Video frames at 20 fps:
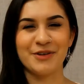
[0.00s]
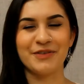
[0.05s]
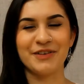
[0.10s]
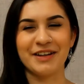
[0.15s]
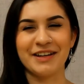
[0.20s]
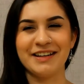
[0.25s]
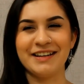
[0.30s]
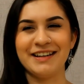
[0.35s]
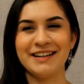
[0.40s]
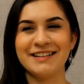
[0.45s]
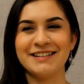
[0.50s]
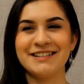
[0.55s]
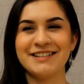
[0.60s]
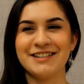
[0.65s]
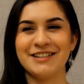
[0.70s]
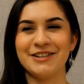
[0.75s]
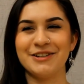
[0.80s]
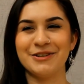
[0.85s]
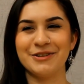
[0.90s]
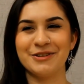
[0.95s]
really need
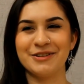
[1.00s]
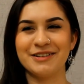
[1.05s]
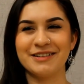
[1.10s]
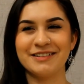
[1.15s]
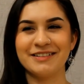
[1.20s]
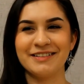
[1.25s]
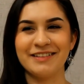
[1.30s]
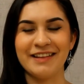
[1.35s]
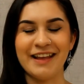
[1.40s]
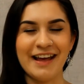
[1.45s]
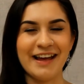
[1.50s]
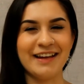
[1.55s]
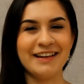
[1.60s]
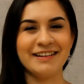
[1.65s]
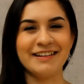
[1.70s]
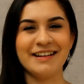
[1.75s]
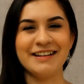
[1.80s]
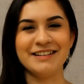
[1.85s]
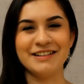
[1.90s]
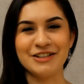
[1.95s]
to
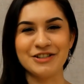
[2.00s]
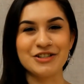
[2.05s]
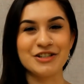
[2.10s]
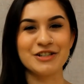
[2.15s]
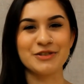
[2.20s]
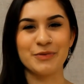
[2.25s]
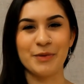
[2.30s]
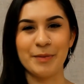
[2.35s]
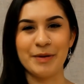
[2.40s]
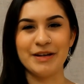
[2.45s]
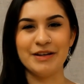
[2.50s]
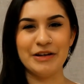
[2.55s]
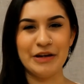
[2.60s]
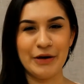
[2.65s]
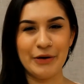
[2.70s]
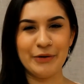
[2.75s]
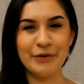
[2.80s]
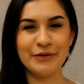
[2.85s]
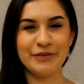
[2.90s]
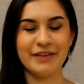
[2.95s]
let Indigenous women
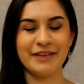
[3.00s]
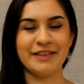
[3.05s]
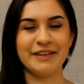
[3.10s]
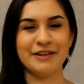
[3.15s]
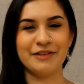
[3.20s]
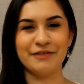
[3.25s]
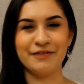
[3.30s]
know that they're